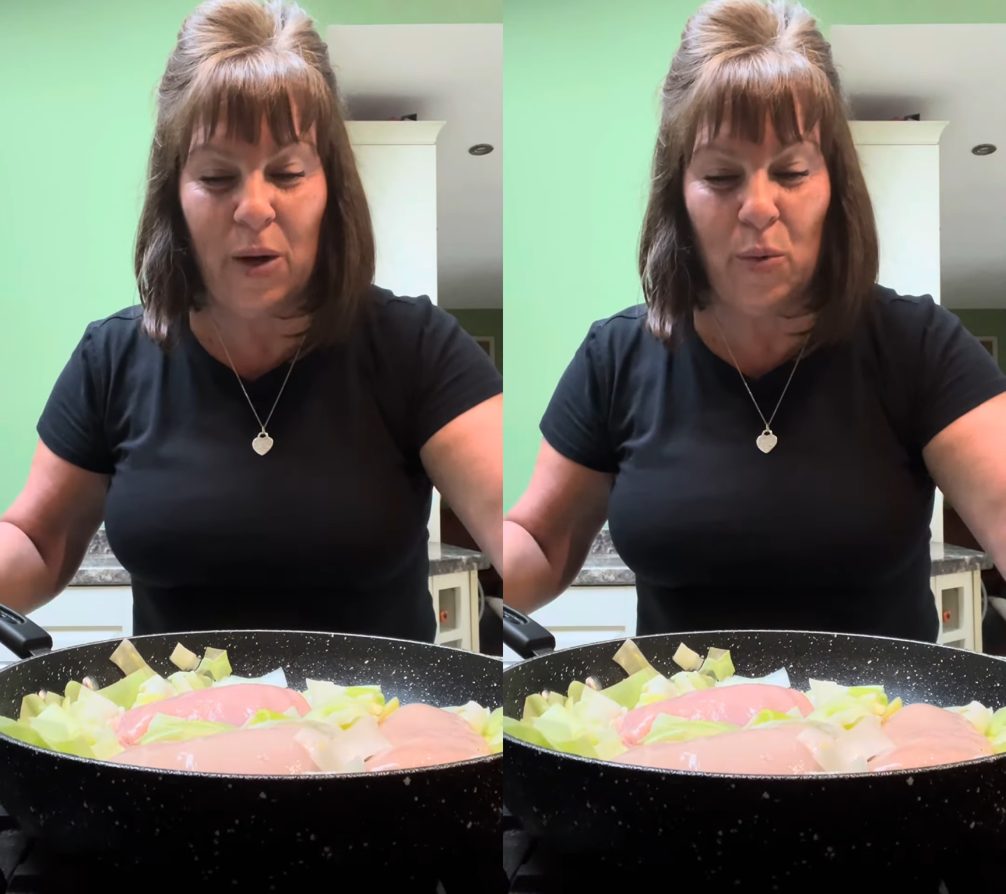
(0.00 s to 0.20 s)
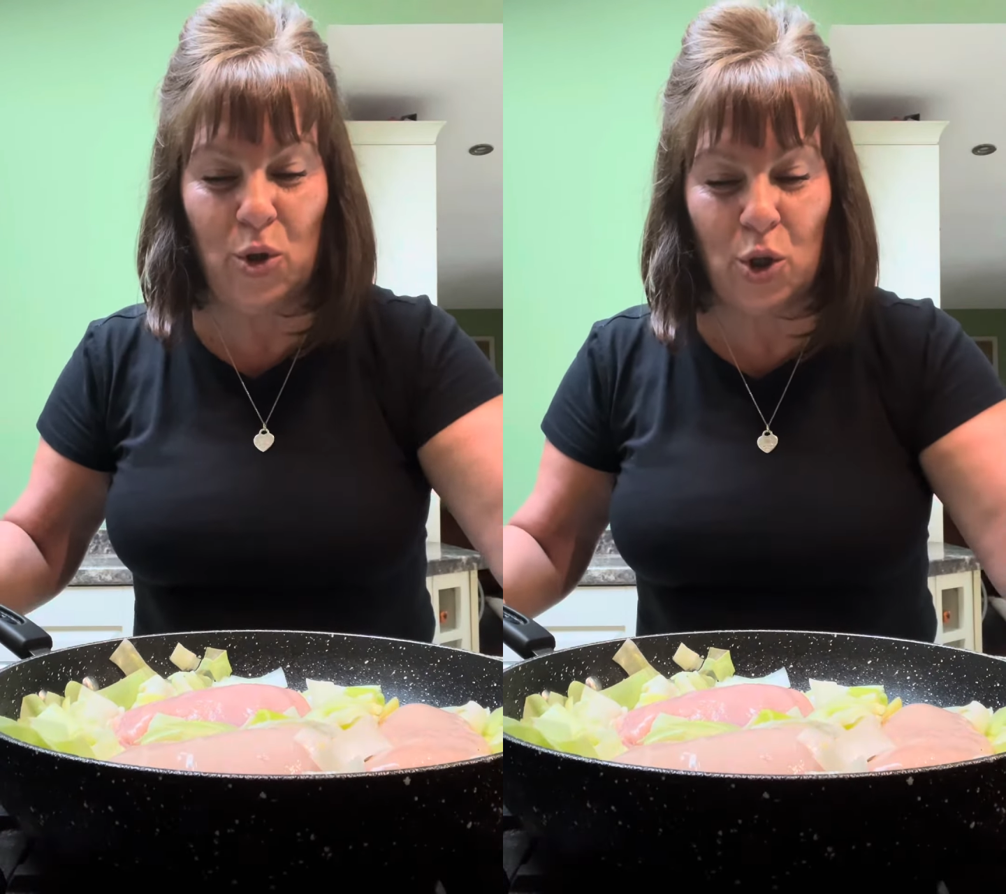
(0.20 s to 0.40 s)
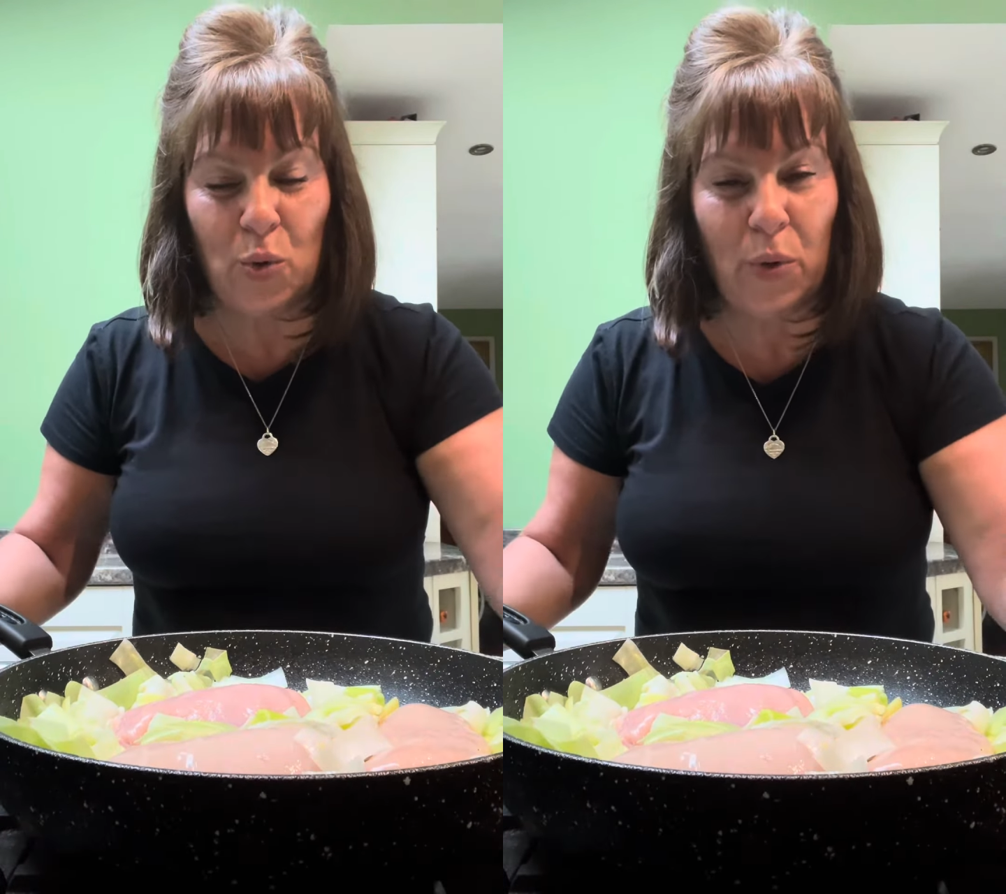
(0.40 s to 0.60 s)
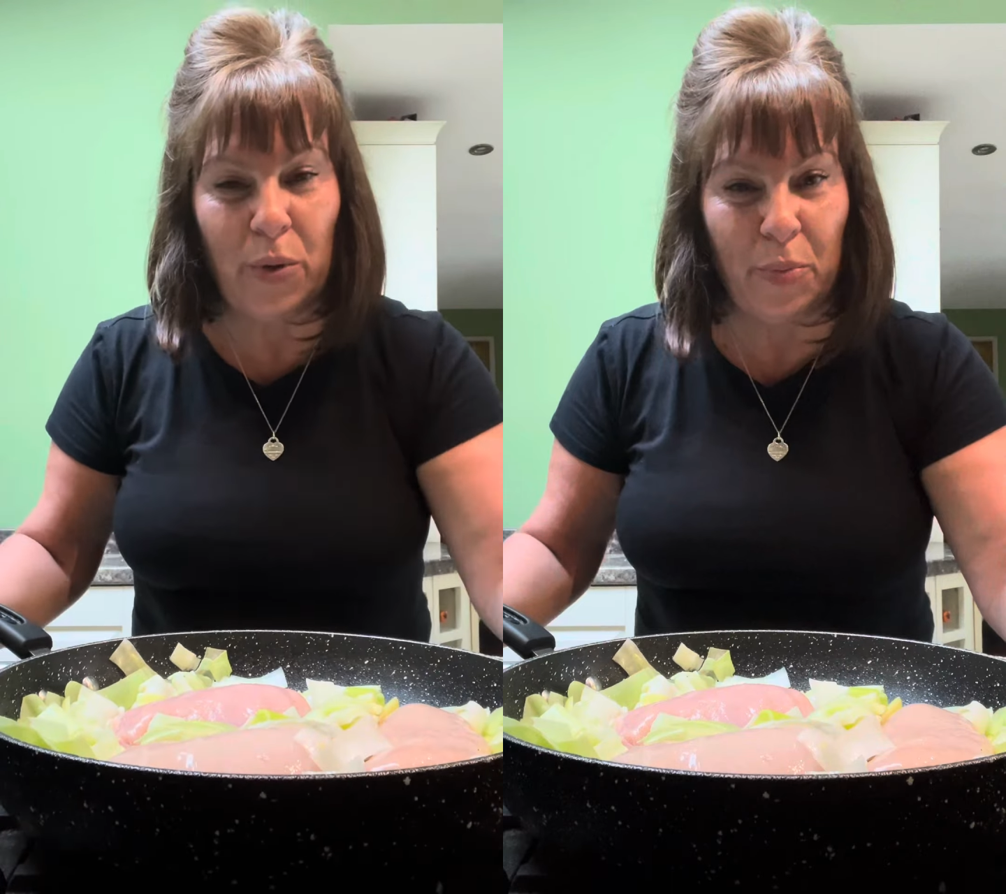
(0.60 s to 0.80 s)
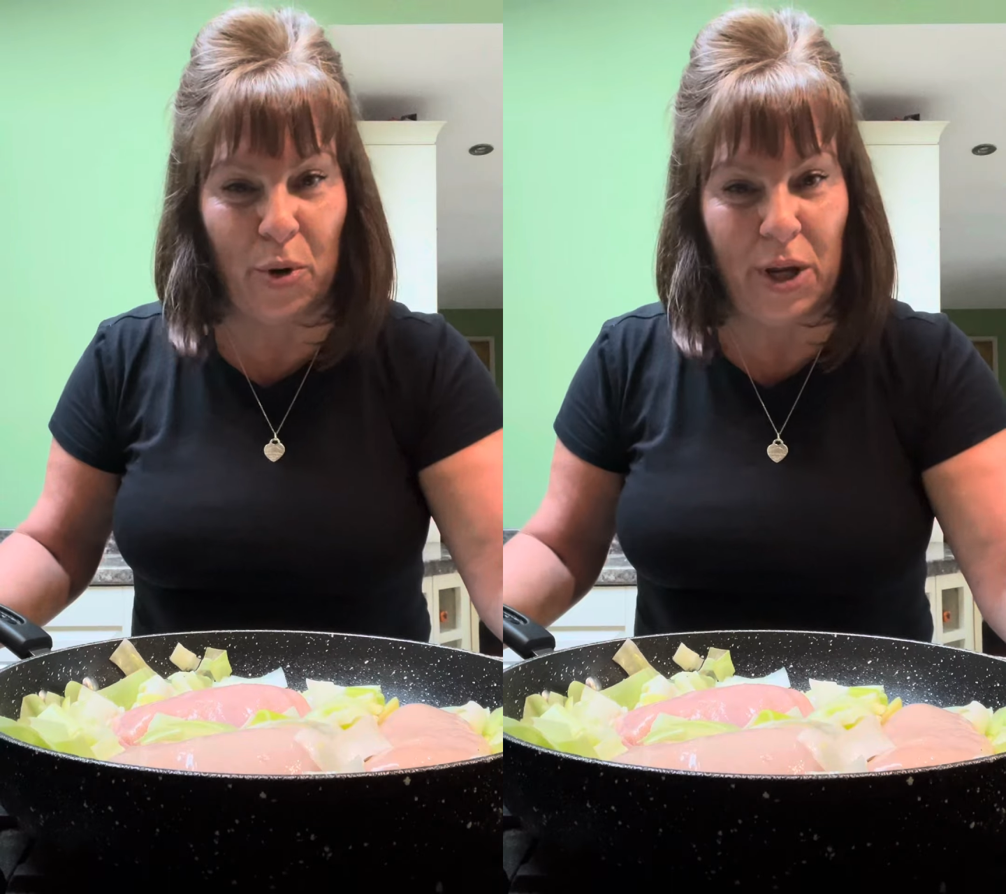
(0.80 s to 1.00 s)
We just want to
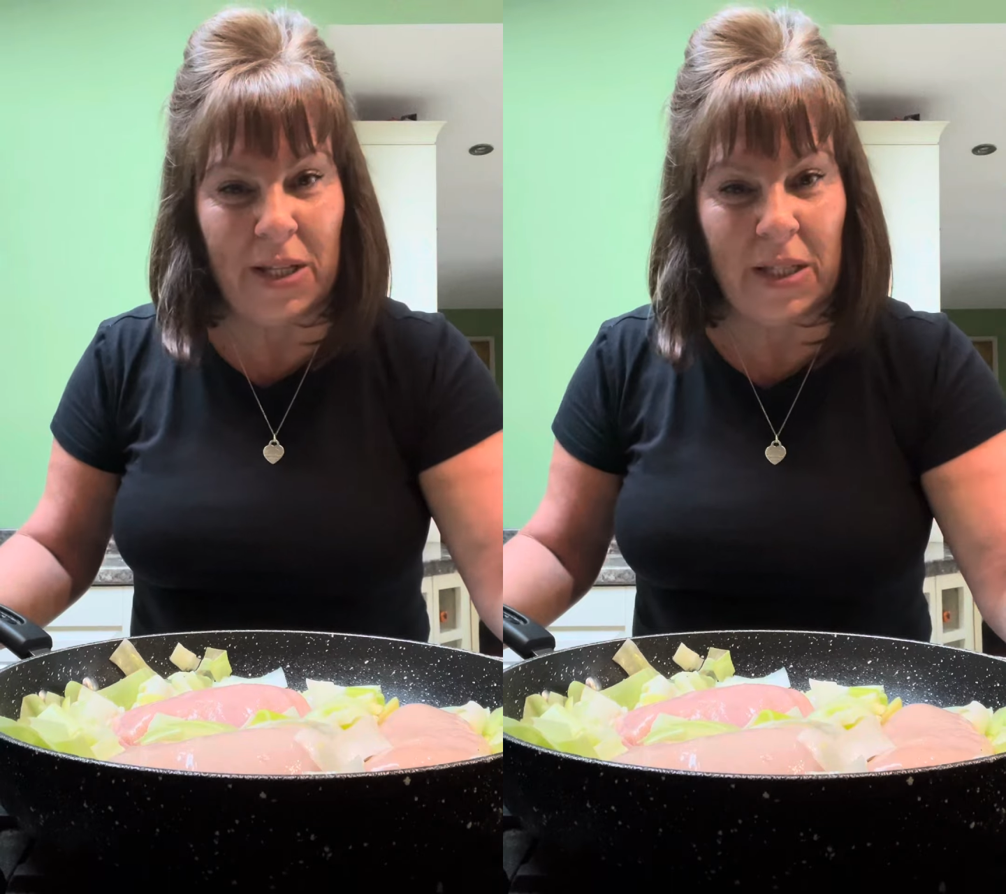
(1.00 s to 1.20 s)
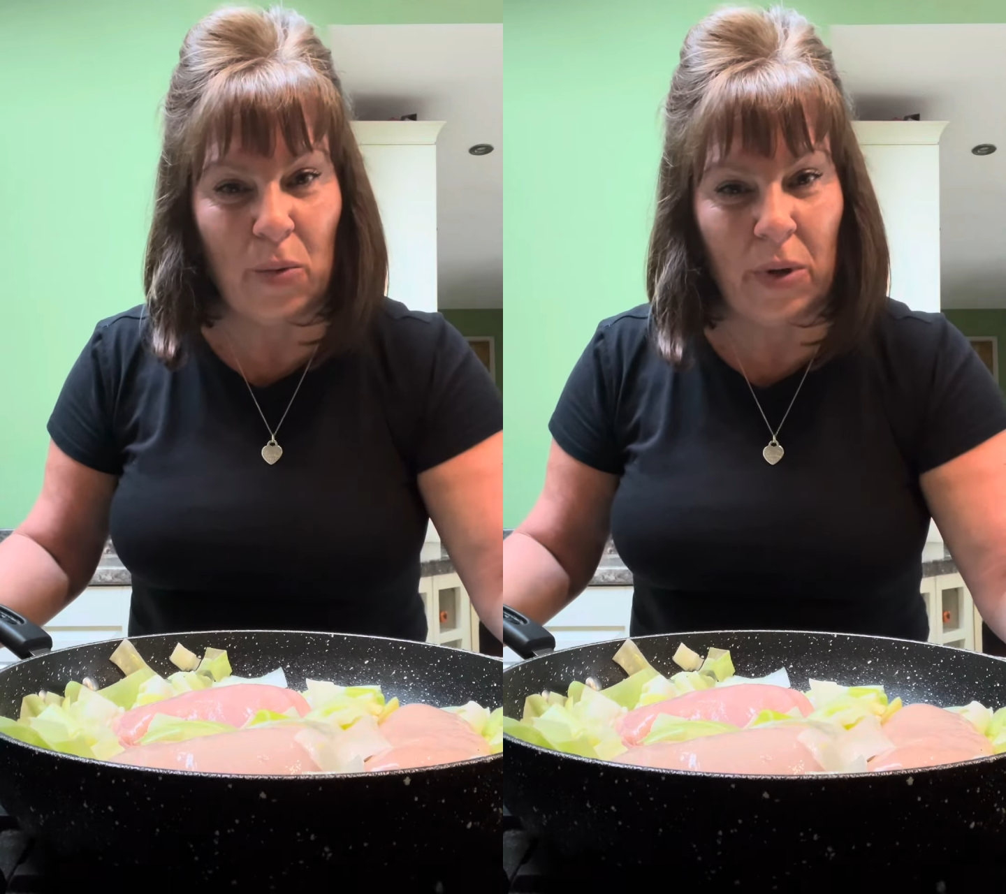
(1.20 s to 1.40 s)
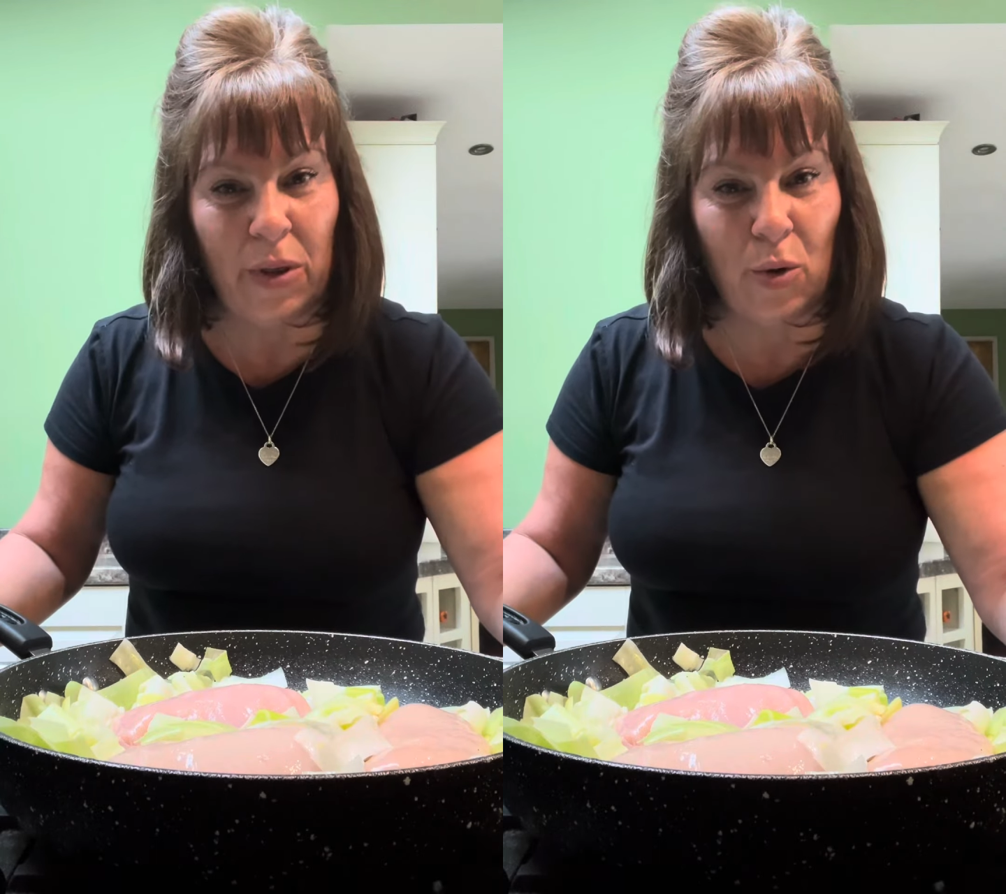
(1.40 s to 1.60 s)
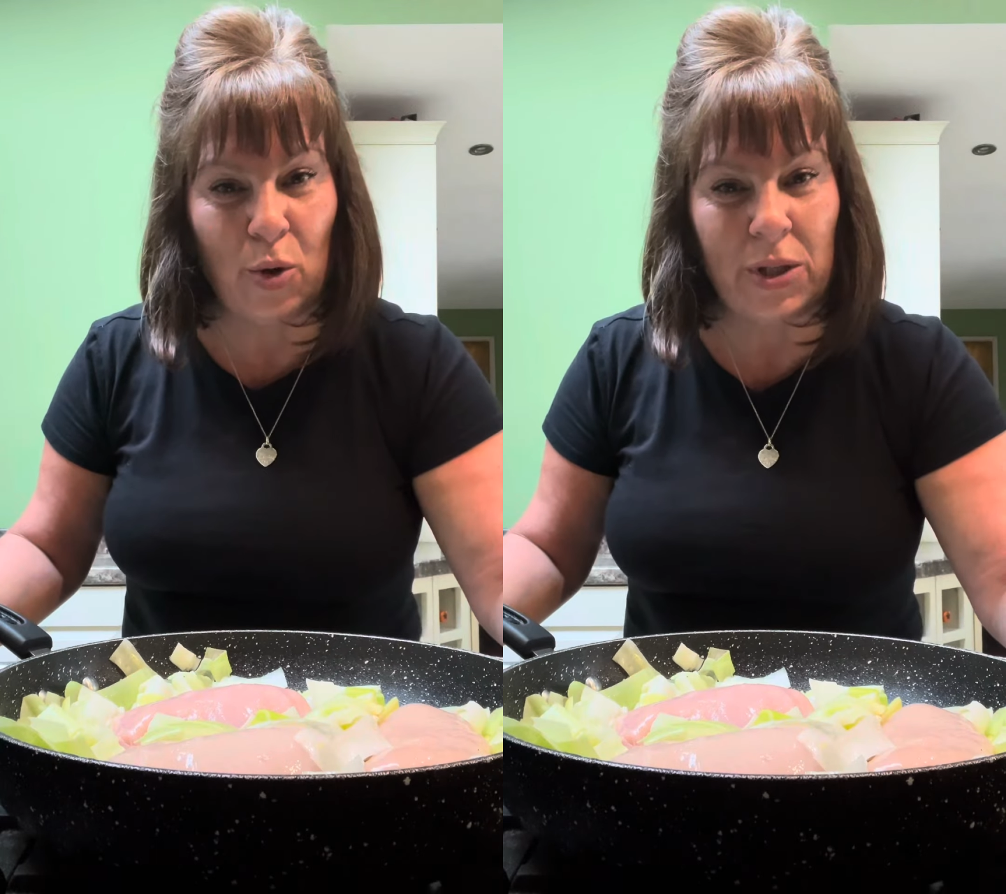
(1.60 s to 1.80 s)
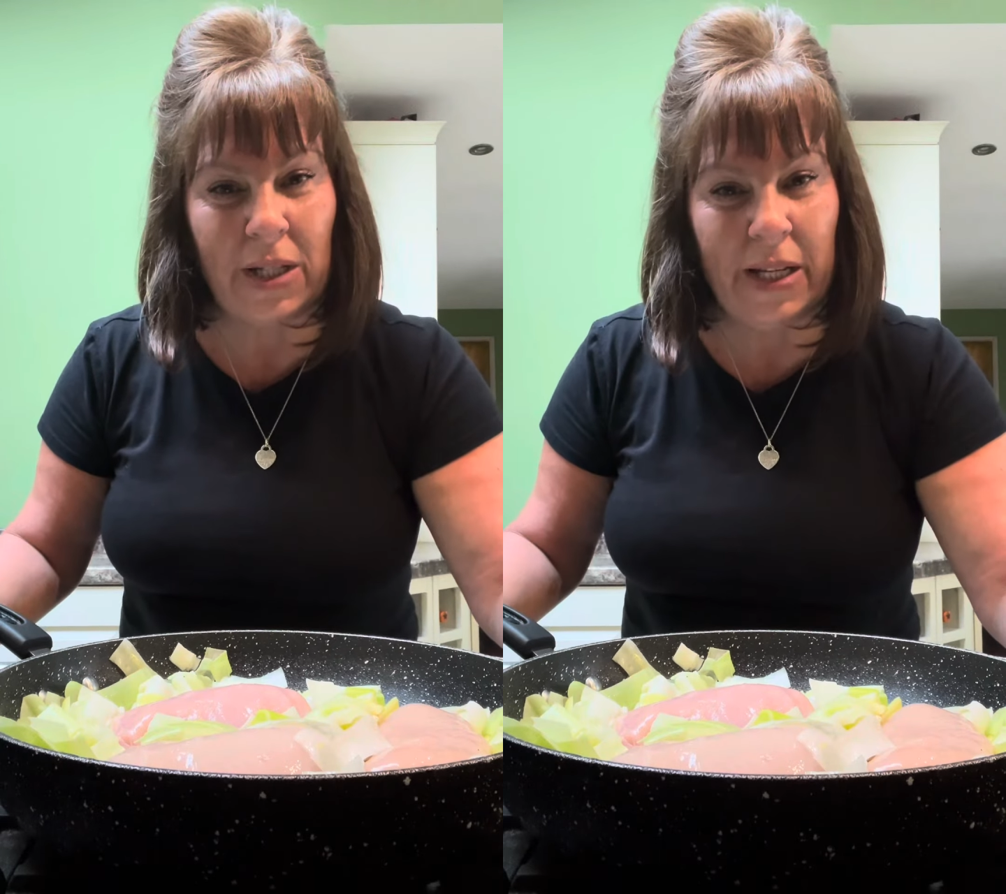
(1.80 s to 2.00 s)
braise it with
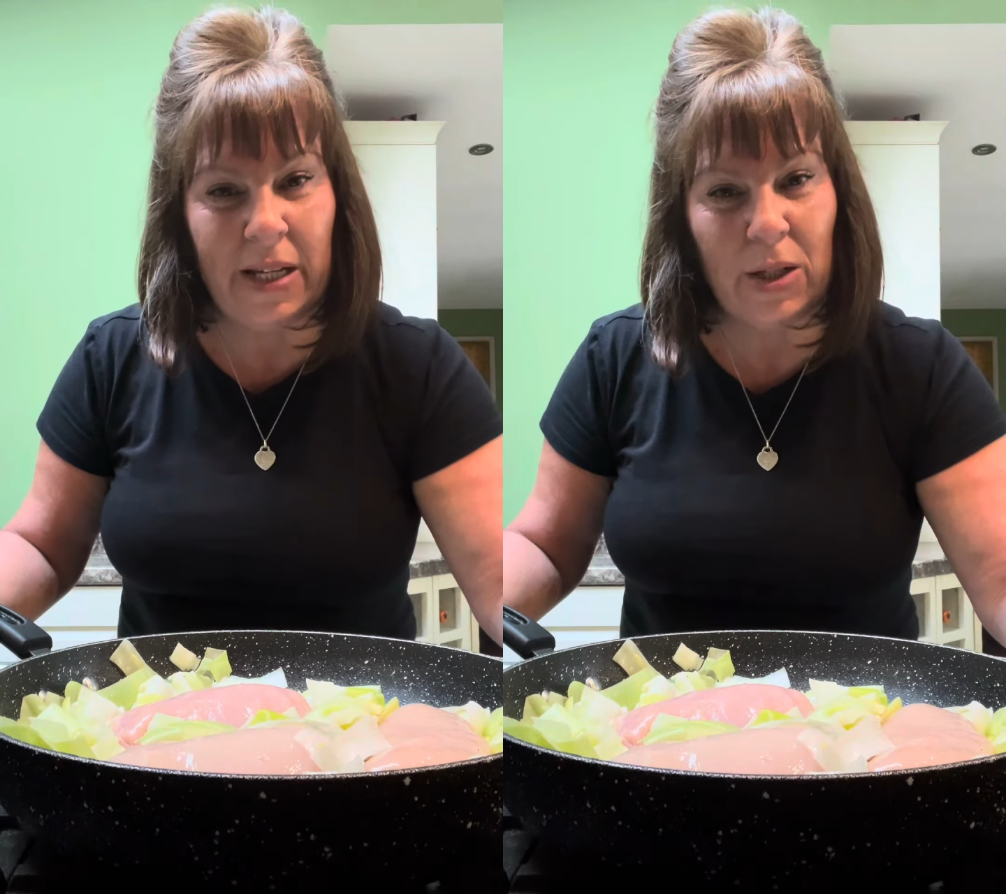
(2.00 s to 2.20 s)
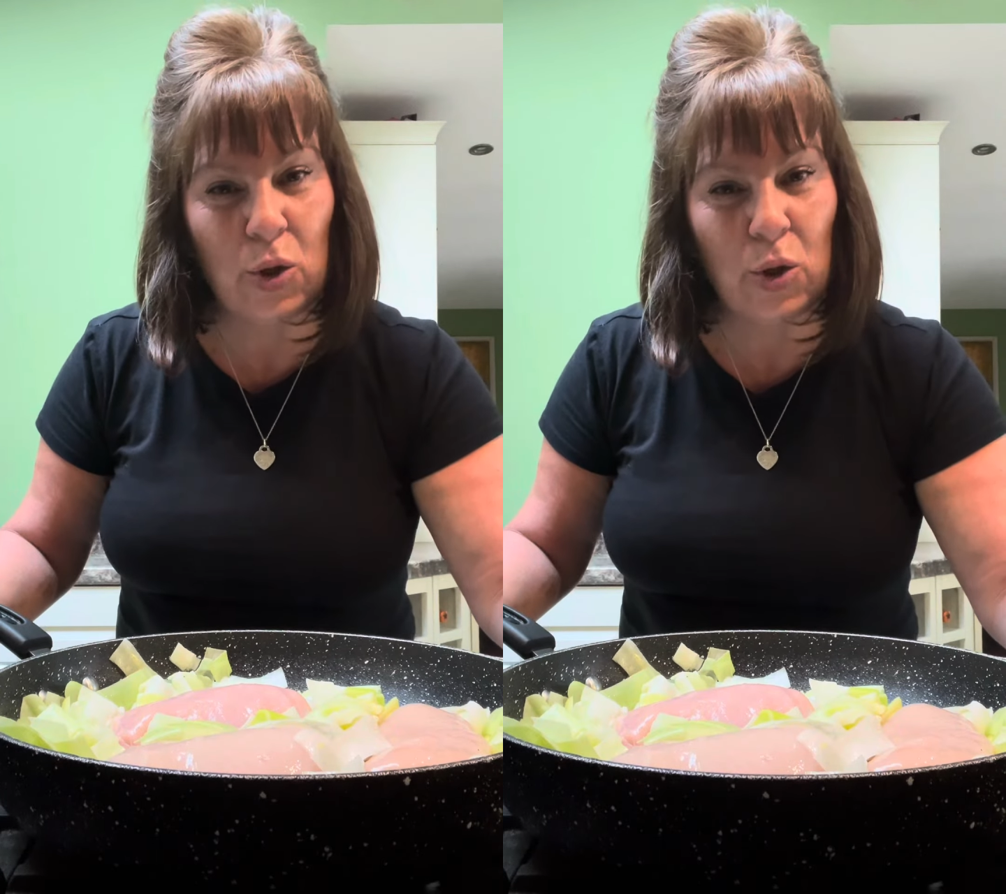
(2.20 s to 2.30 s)
those leeks